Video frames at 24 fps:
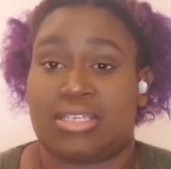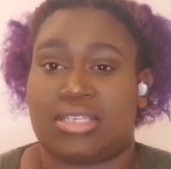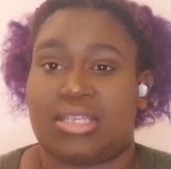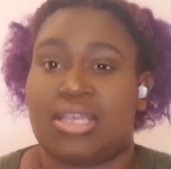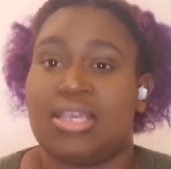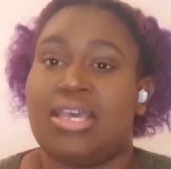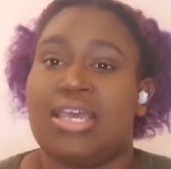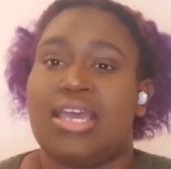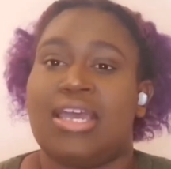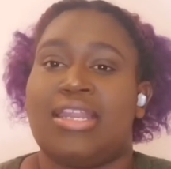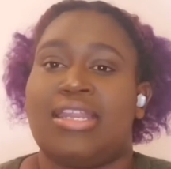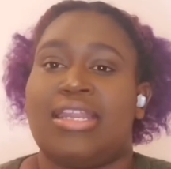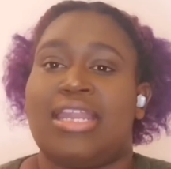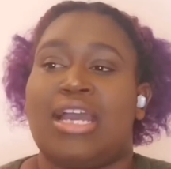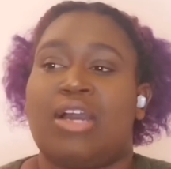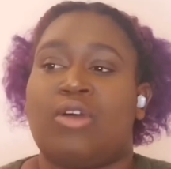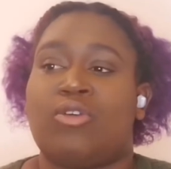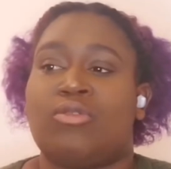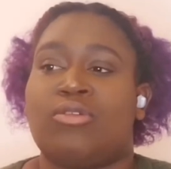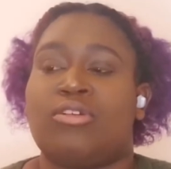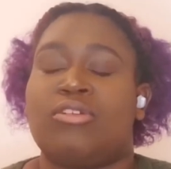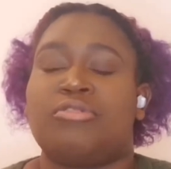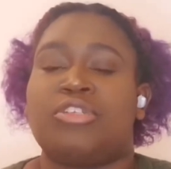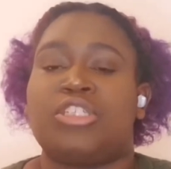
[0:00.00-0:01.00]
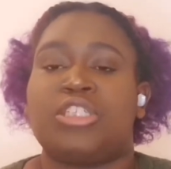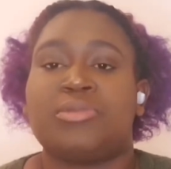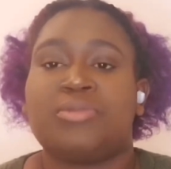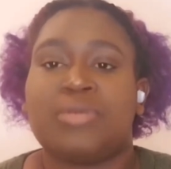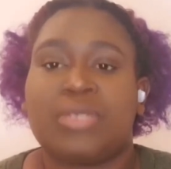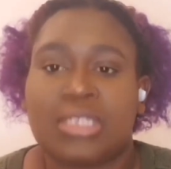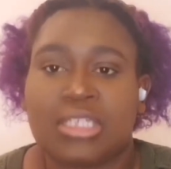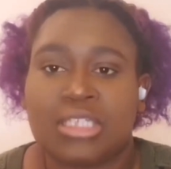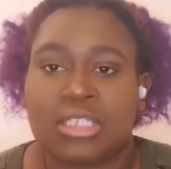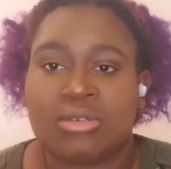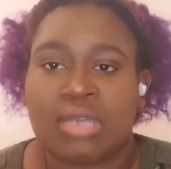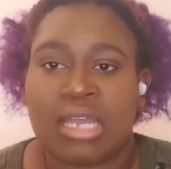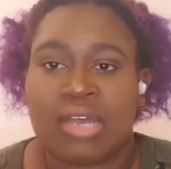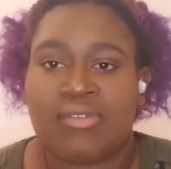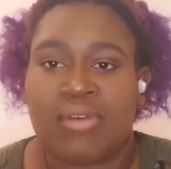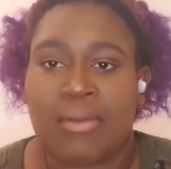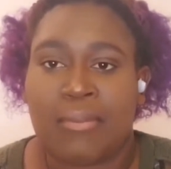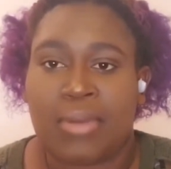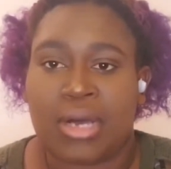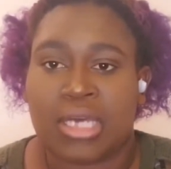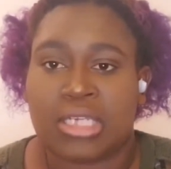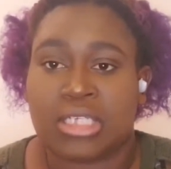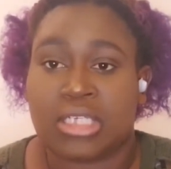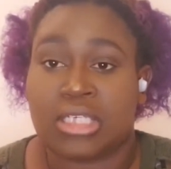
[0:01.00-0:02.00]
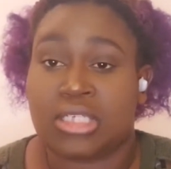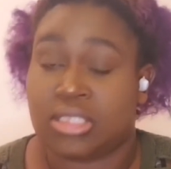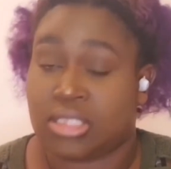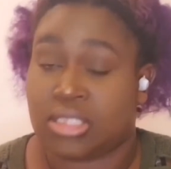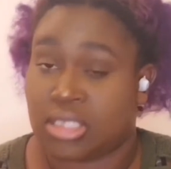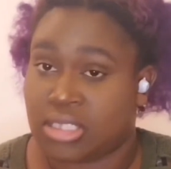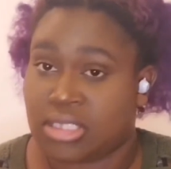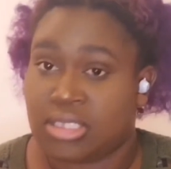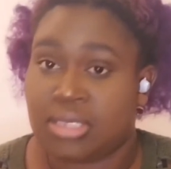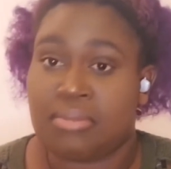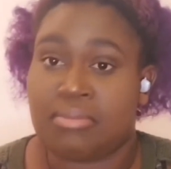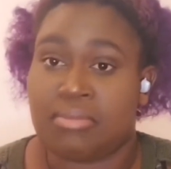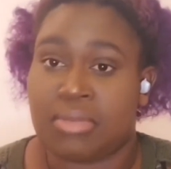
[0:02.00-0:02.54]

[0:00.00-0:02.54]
Now, just because you have a budget doesn't mean